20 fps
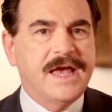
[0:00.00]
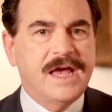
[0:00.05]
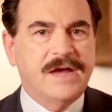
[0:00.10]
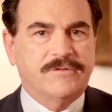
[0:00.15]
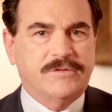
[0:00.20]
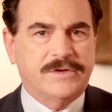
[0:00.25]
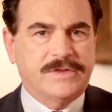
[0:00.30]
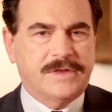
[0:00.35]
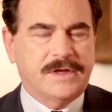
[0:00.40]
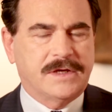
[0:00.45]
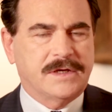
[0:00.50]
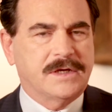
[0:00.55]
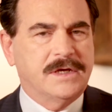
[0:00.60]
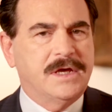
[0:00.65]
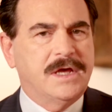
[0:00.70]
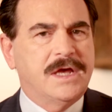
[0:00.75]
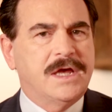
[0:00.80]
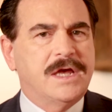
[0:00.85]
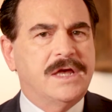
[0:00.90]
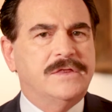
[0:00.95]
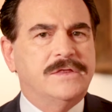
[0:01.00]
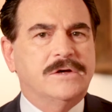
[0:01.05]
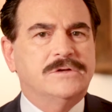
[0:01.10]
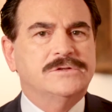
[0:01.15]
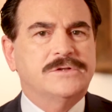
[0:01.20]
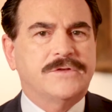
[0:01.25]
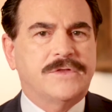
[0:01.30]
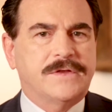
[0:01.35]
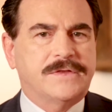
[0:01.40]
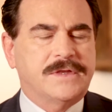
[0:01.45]
everything. And
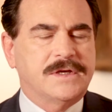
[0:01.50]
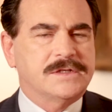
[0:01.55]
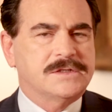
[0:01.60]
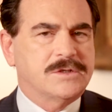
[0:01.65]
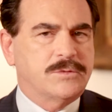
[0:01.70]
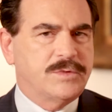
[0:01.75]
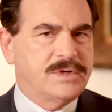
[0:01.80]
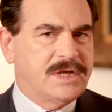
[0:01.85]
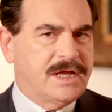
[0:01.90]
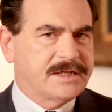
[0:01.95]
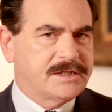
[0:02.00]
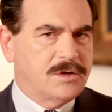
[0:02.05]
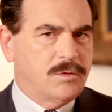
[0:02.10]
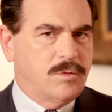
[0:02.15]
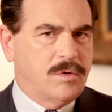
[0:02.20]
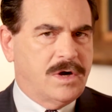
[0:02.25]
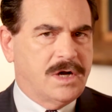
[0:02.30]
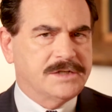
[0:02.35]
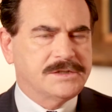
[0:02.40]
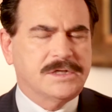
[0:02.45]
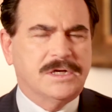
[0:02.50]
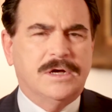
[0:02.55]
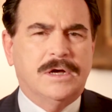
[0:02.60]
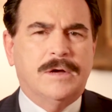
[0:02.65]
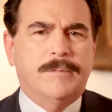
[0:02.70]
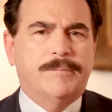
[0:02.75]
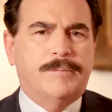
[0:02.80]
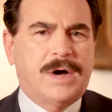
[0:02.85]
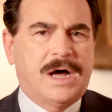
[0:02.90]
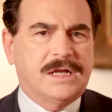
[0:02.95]
those are the things that we like to watch.
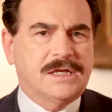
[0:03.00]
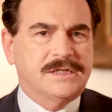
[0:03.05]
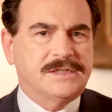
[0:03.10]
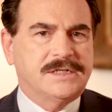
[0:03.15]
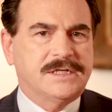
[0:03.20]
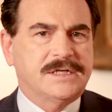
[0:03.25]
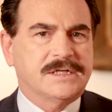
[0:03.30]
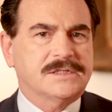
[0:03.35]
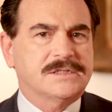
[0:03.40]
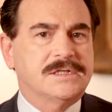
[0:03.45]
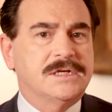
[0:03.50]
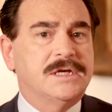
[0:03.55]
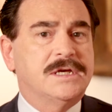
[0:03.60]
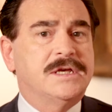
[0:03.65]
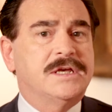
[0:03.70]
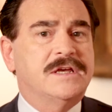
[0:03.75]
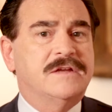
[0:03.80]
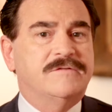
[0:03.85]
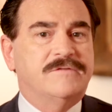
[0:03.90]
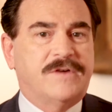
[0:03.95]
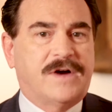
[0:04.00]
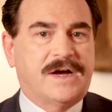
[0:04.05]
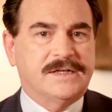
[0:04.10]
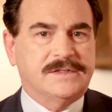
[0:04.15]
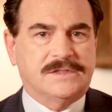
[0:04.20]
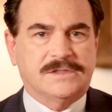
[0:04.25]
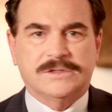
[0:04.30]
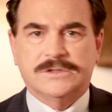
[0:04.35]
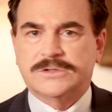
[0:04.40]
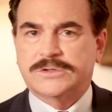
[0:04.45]
Politics
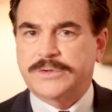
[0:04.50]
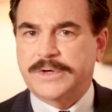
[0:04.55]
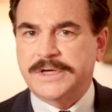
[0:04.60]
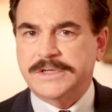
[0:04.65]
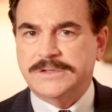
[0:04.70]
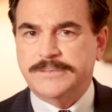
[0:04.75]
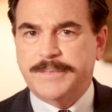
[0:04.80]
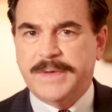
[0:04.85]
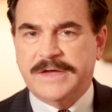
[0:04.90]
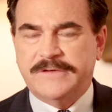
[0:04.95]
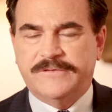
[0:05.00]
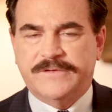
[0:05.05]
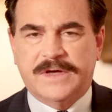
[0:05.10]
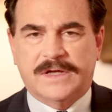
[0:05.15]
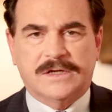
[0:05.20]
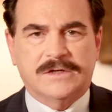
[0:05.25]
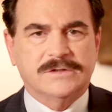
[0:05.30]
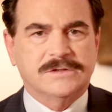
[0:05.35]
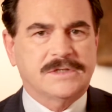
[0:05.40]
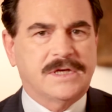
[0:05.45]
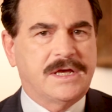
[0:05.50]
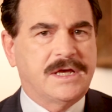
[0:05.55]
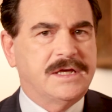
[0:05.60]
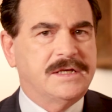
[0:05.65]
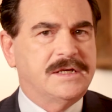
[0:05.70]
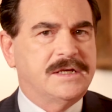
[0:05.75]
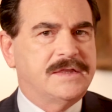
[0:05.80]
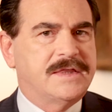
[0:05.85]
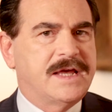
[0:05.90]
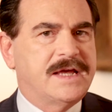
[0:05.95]
invites strange bedfellows,
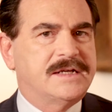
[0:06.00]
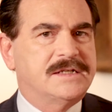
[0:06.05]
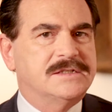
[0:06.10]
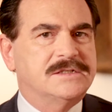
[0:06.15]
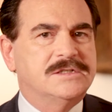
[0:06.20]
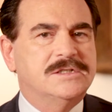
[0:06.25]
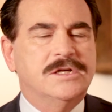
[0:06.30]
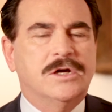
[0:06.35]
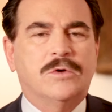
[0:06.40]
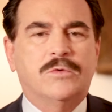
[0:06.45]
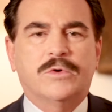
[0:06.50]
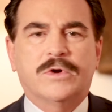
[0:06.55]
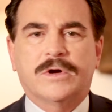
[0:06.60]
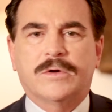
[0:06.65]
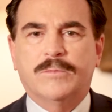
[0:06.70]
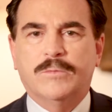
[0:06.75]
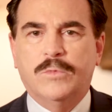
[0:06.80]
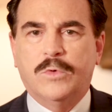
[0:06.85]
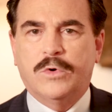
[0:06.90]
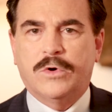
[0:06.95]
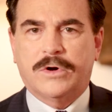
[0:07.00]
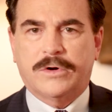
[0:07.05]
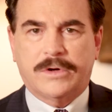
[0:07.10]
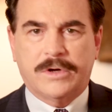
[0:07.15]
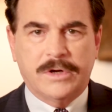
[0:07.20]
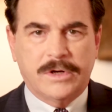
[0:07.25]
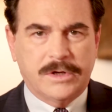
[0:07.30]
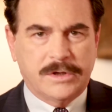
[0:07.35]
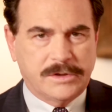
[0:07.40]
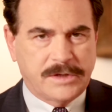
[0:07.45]
and that is nowhere more
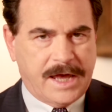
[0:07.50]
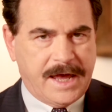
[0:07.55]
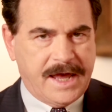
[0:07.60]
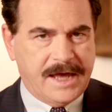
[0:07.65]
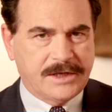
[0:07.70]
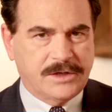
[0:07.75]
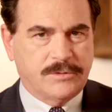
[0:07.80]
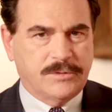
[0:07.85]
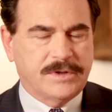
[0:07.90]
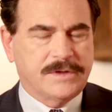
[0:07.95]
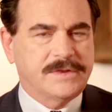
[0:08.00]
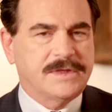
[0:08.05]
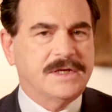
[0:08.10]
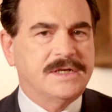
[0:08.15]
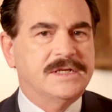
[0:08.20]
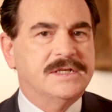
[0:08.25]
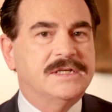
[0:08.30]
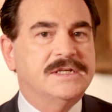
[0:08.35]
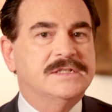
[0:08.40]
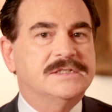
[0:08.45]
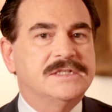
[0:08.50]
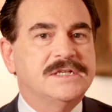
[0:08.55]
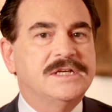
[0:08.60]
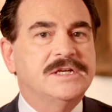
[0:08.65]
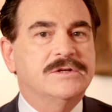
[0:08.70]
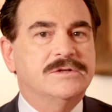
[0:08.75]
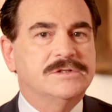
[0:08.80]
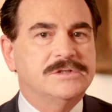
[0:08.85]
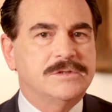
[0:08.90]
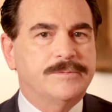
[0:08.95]
accurate than it is
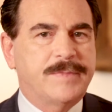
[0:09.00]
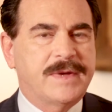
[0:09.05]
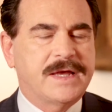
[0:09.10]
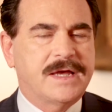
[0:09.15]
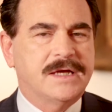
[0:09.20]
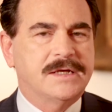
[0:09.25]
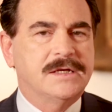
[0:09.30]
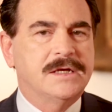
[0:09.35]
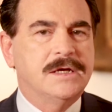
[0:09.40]
here in Japan,